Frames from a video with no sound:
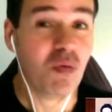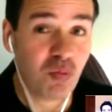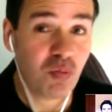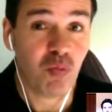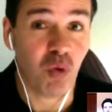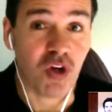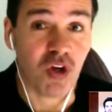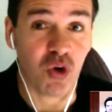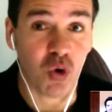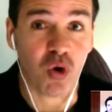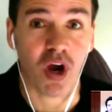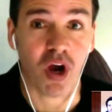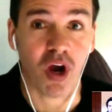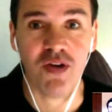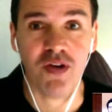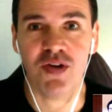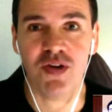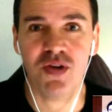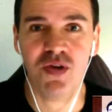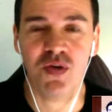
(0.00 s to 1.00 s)
what you're
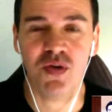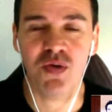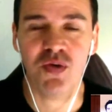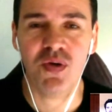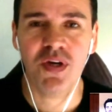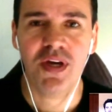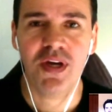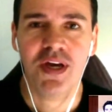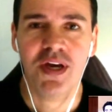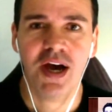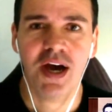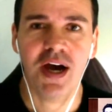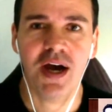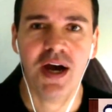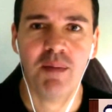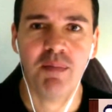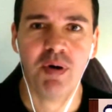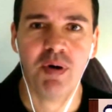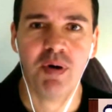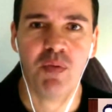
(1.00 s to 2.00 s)
going to do.
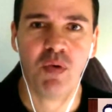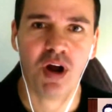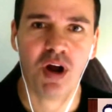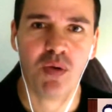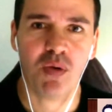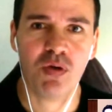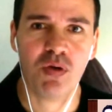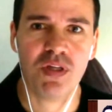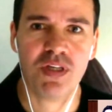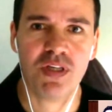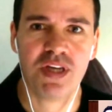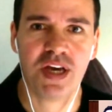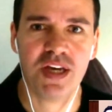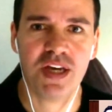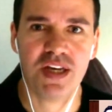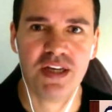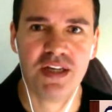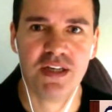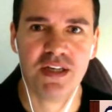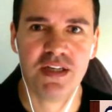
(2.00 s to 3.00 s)
But what I would
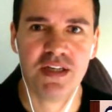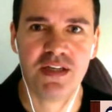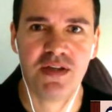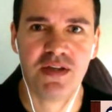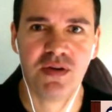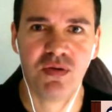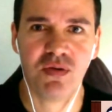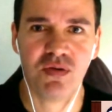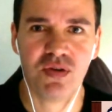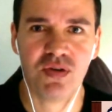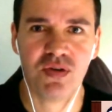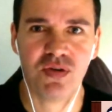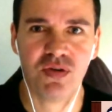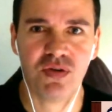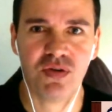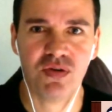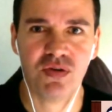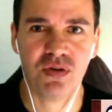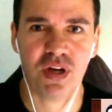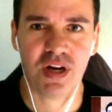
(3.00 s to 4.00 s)
say is talk
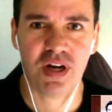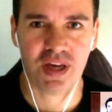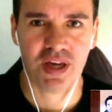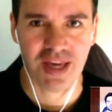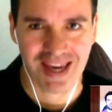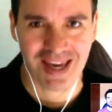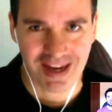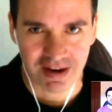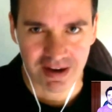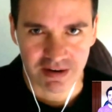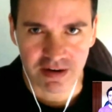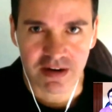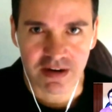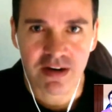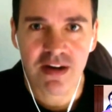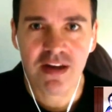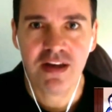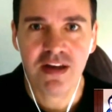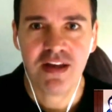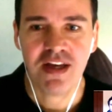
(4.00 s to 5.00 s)
to an
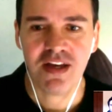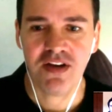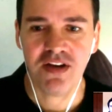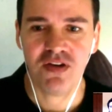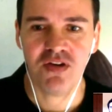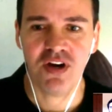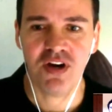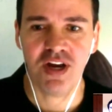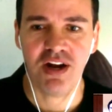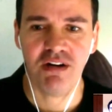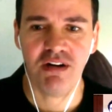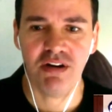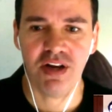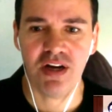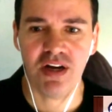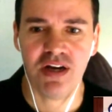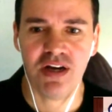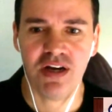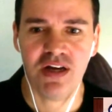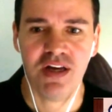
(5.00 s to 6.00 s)
accountant in your
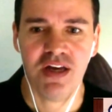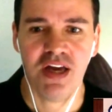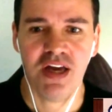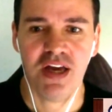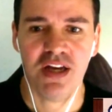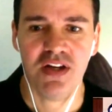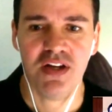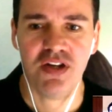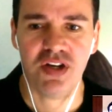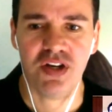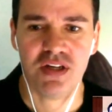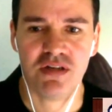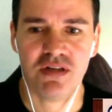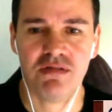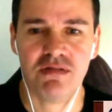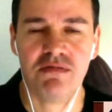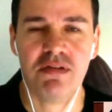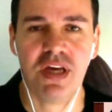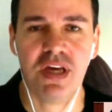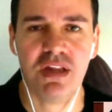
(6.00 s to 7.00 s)
area and
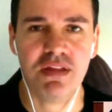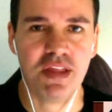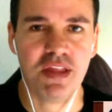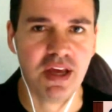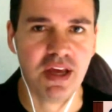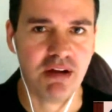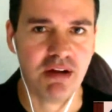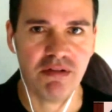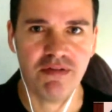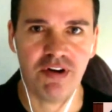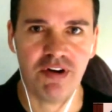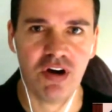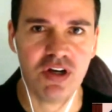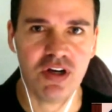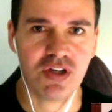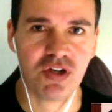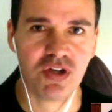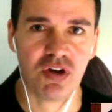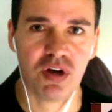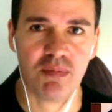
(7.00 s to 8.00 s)
just get their
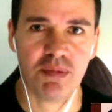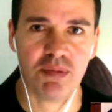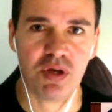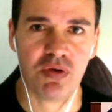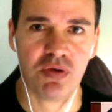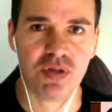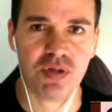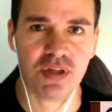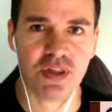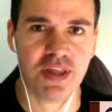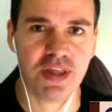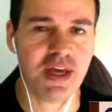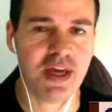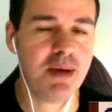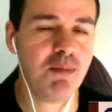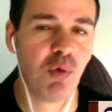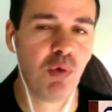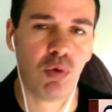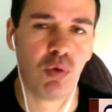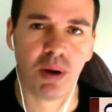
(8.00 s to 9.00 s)
advice on it, because they're
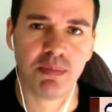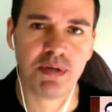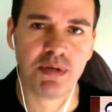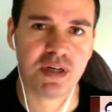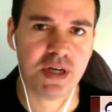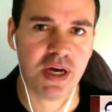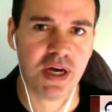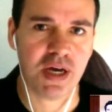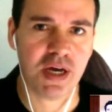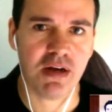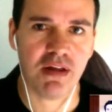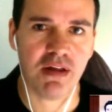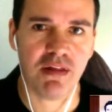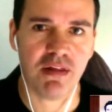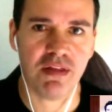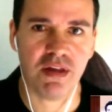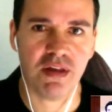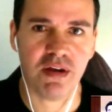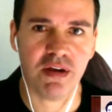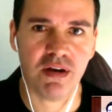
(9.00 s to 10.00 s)
more up to date
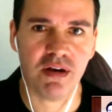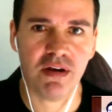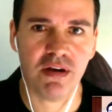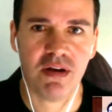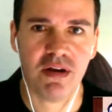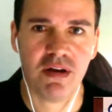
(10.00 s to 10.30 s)
than